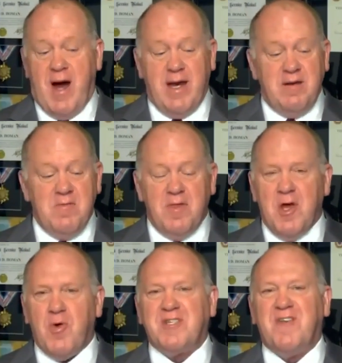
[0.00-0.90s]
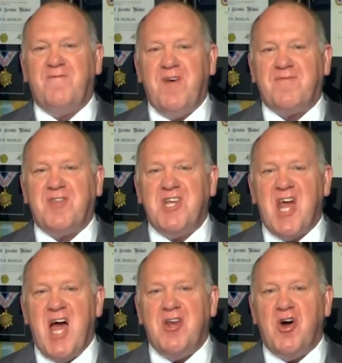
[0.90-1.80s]
Biden, they arrested
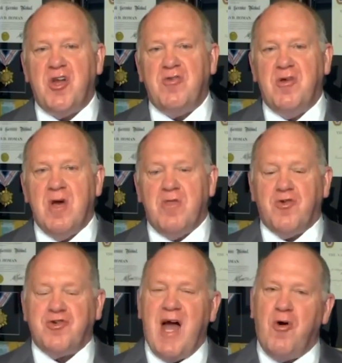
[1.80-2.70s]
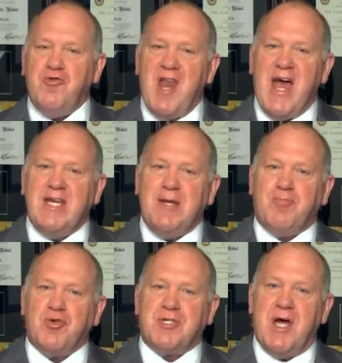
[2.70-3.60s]
5,900. They're down
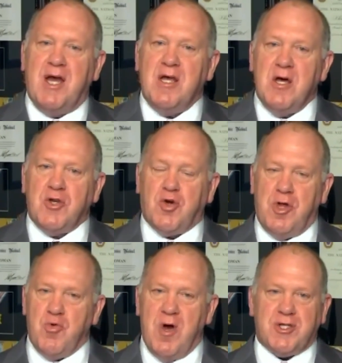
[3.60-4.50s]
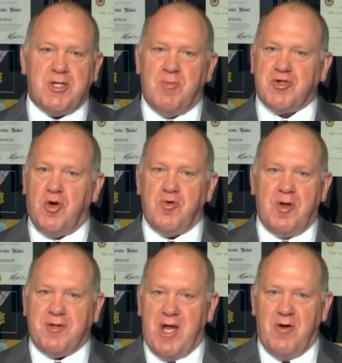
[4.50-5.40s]
90%. So the arrest numbers are
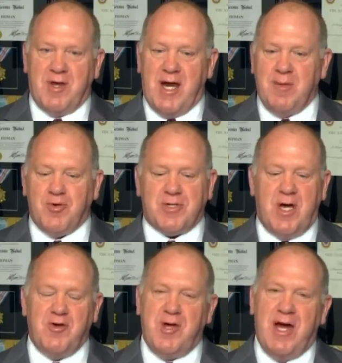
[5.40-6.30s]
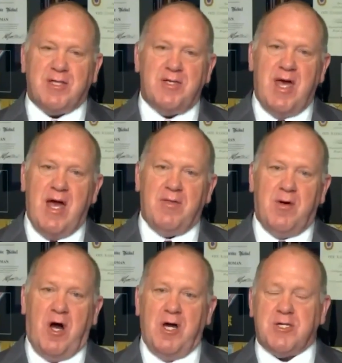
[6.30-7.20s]
down 90%. You add to that
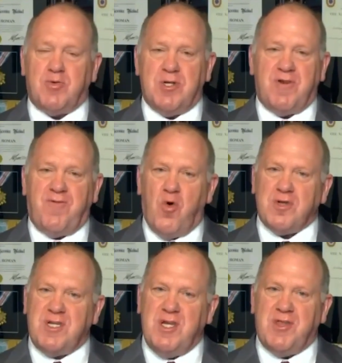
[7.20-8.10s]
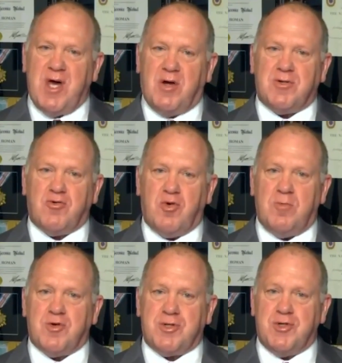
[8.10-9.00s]
that ICE released 14,000
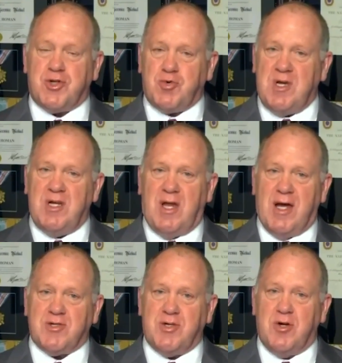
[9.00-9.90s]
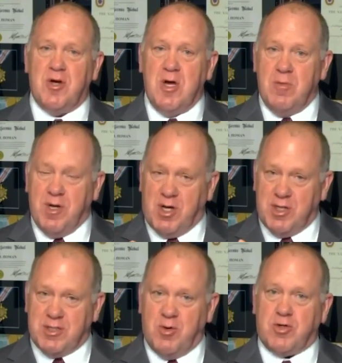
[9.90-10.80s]
criminals to the street last year
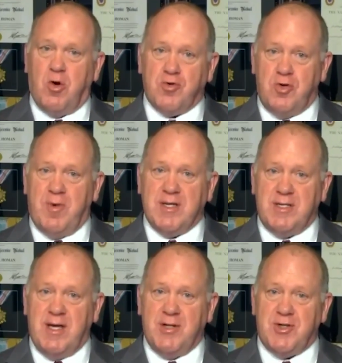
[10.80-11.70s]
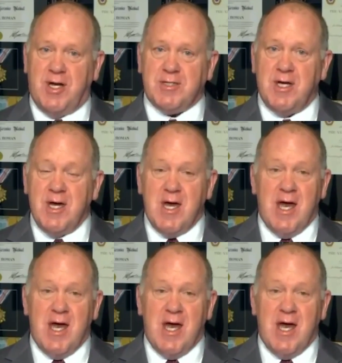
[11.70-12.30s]
because they were told to by DHS.